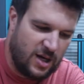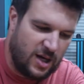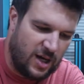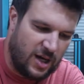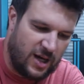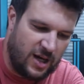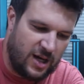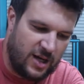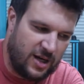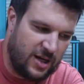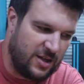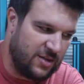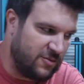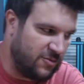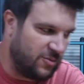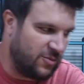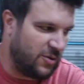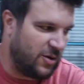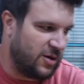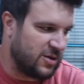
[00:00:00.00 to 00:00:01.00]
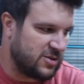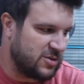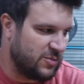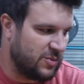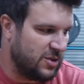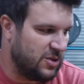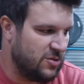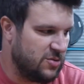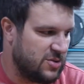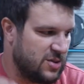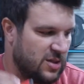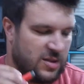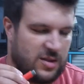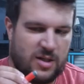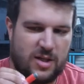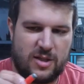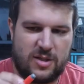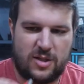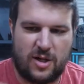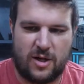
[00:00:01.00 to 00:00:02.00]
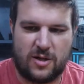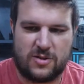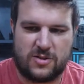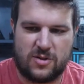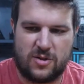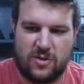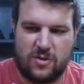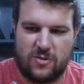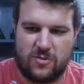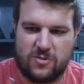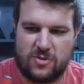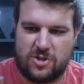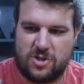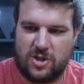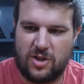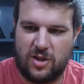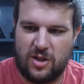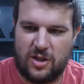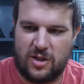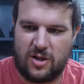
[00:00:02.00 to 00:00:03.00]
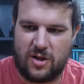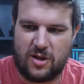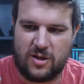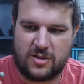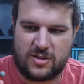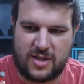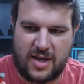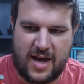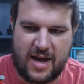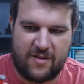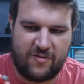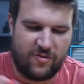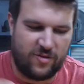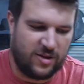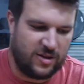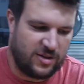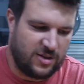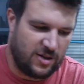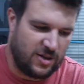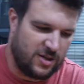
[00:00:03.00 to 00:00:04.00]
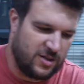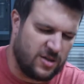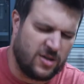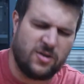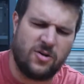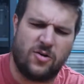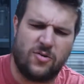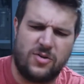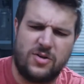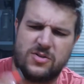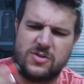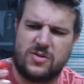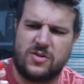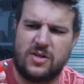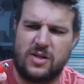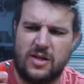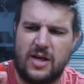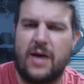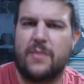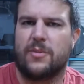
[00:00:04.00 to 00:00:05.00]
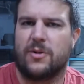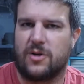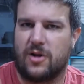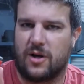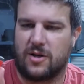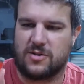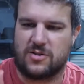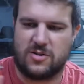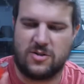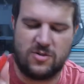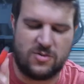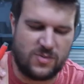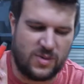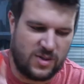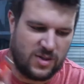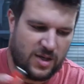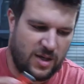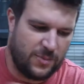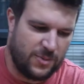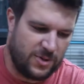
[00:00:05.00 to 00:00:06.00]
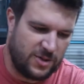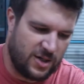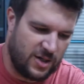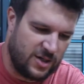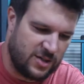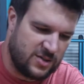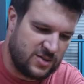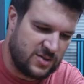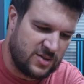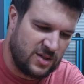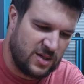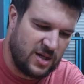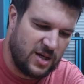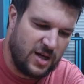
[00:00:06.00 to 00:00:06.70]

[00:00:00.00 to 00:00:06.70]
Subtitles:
Then we'll also be using the Dart Zone Chili darts, the half-link dart, or no, these are the Ember darts, excuse me, the Ember darts.